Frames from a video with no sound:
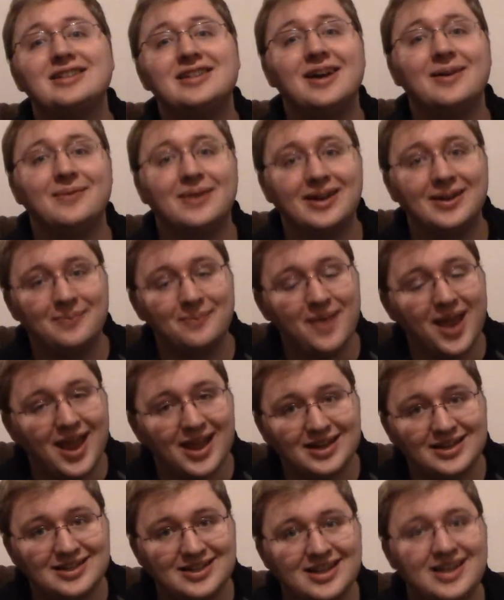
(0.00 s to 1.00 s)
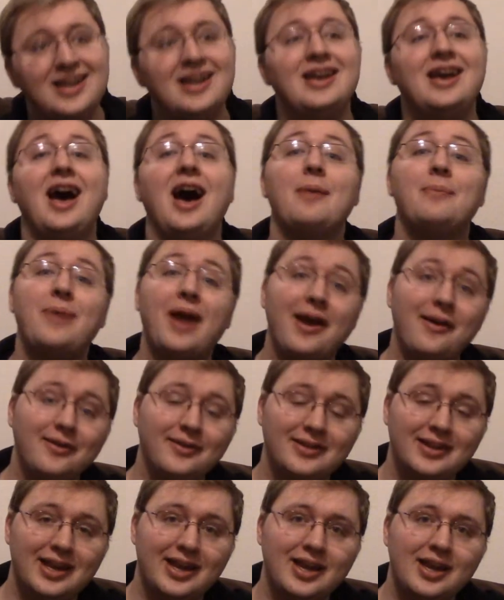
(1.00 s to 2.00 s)
not what it meant.
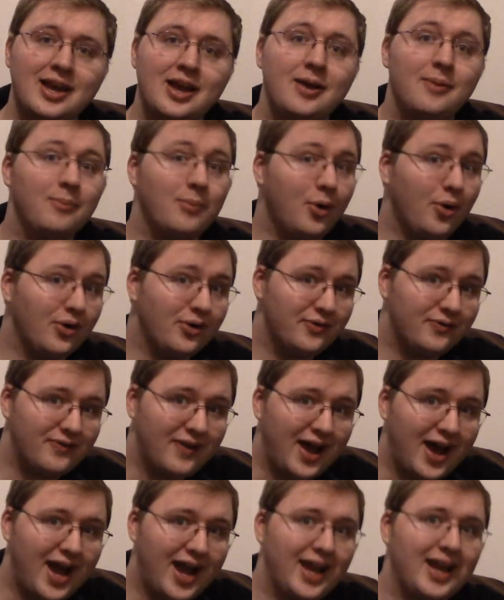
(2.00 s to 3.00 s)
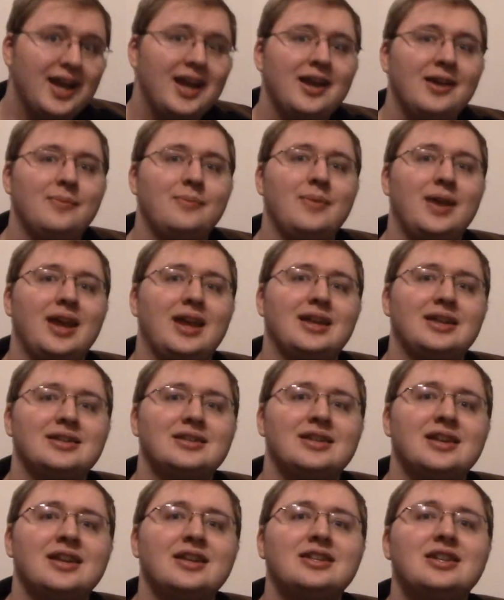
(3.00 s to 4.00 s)
Apparently, mortify means
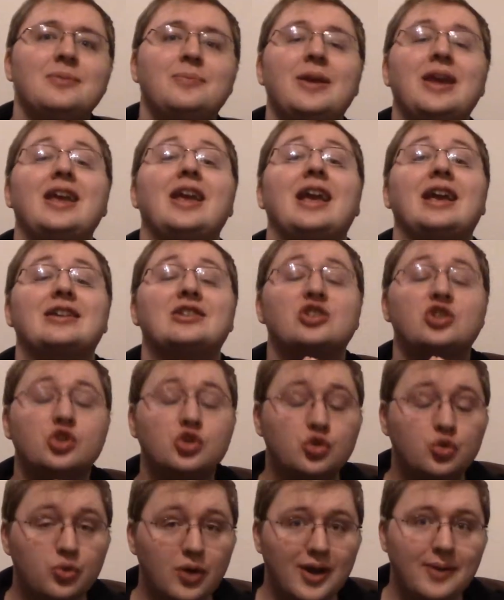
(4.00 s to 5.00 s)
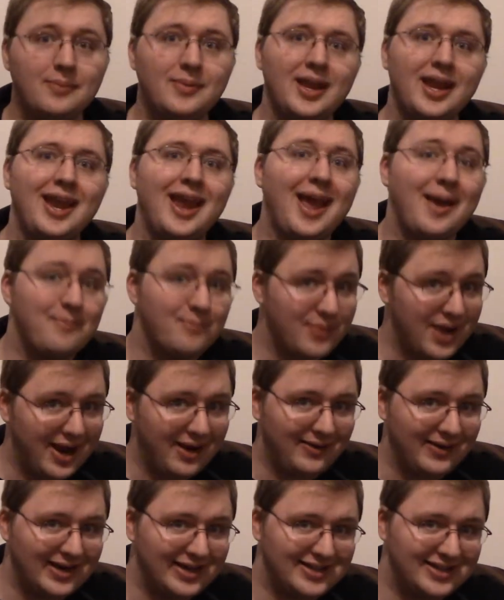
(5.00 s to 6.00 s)
to be extremely
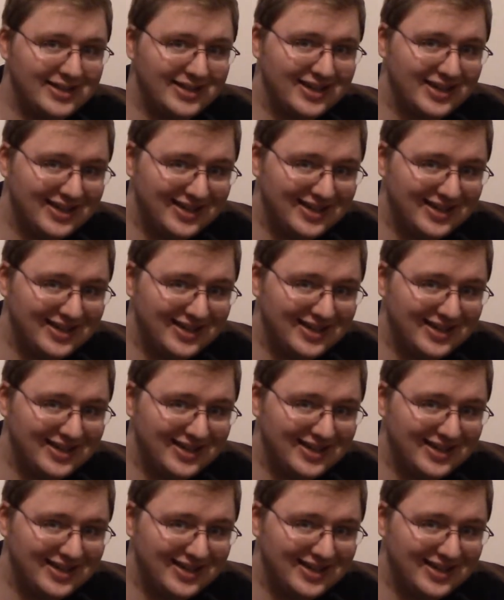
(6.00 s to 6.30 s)
embarrassed.